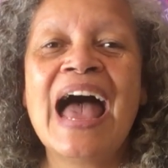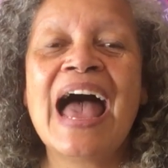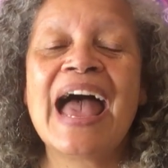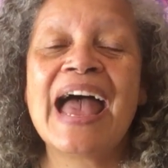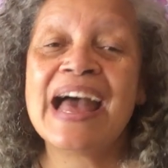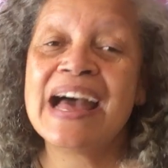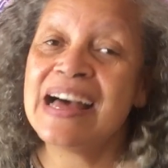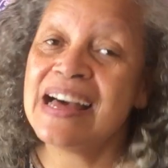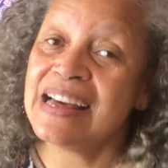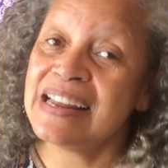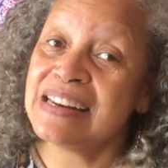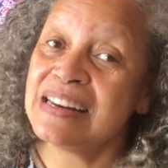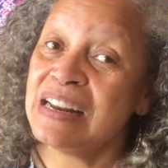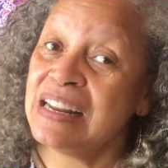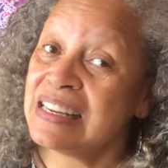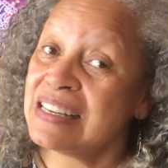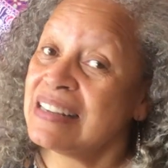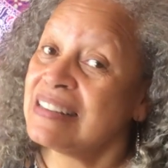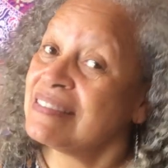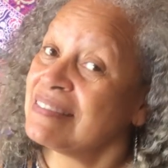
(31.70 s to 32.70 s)
And
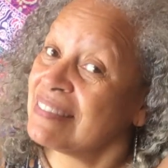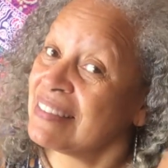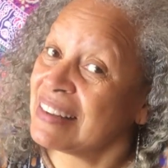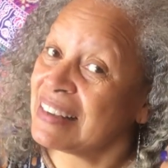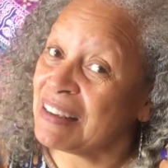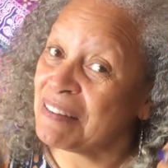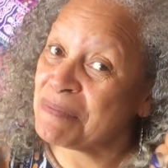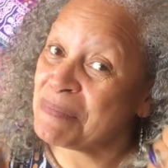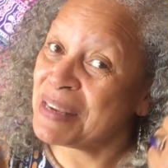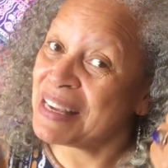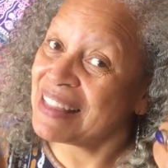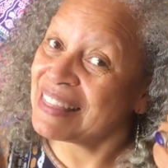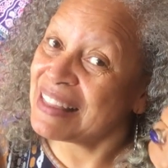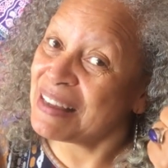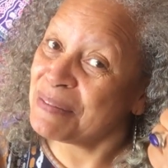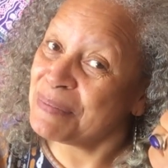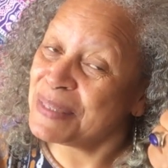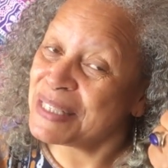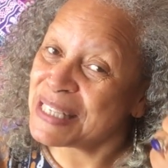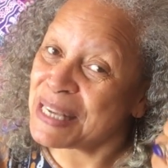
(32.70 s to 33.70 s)
give me a
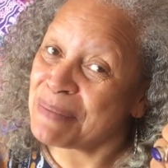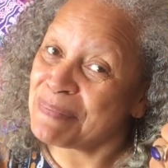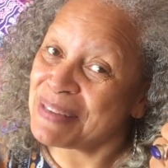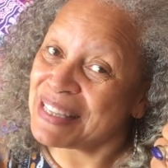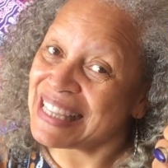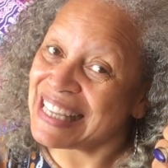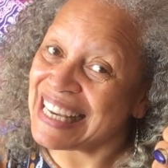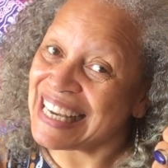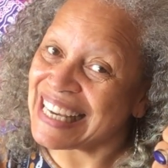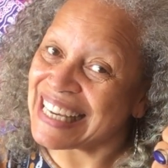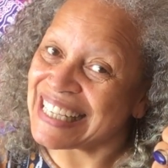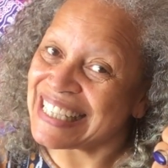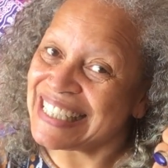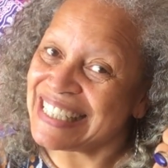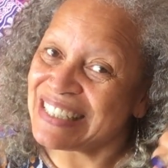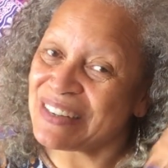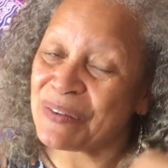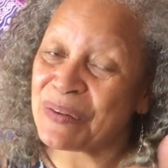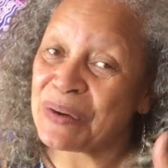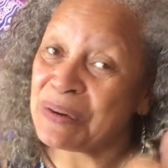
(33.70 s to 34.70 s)
thumbs up at the
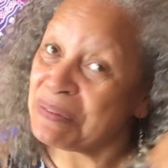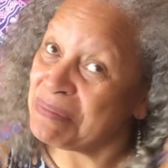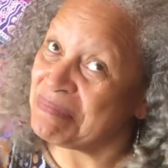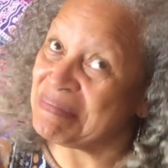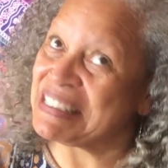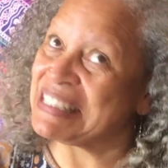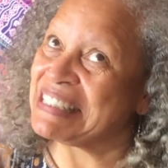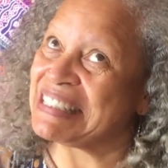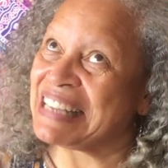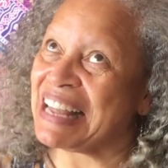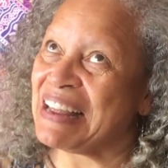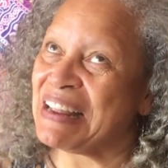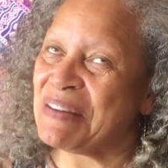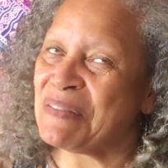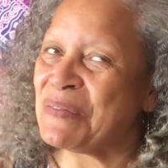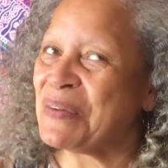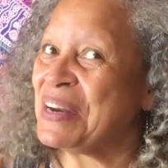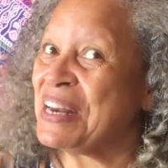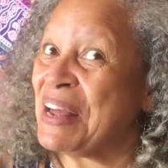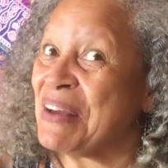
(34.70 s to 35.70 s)
end or
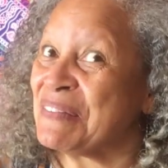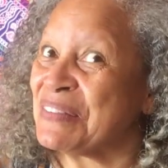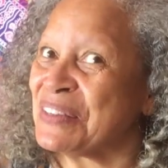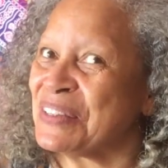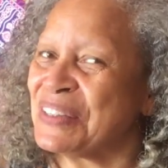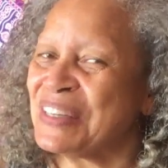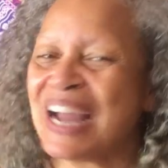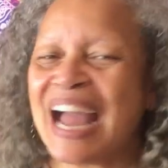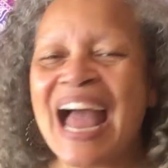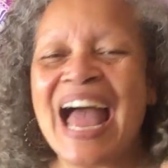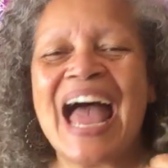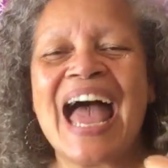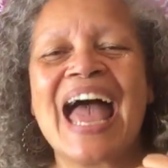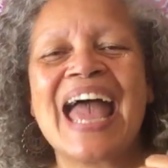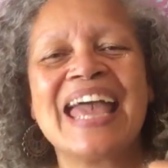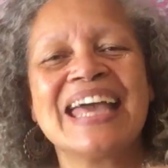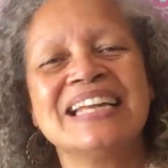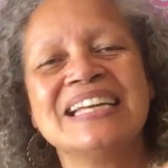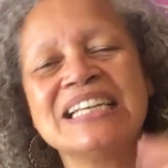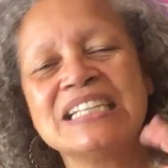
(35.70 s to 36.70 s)
whenever,
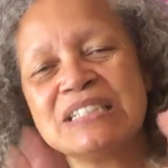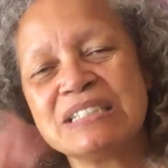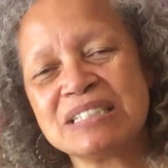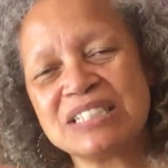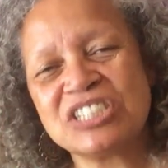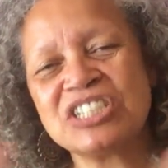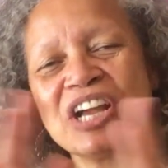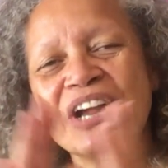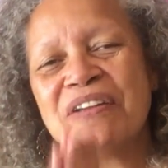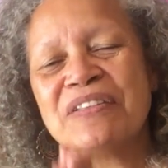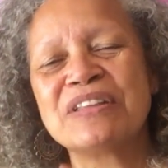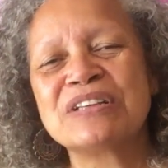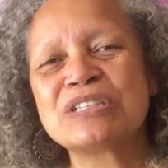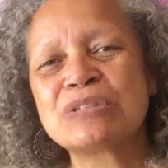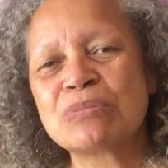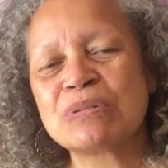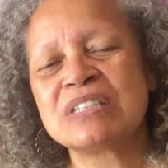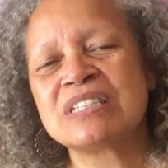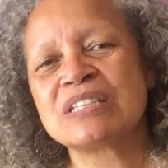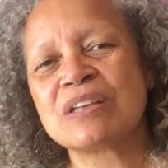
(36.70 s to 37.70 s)
and share this
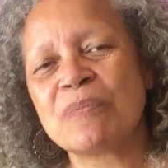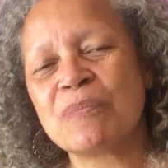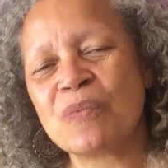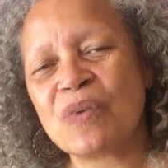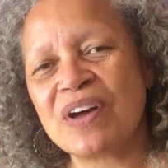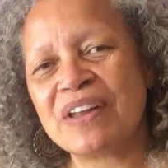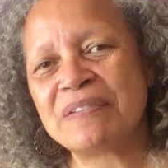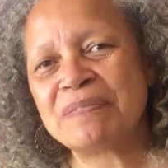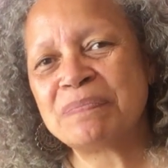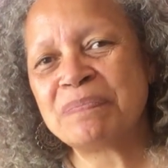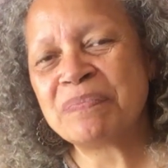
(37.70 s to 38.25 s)
with someone.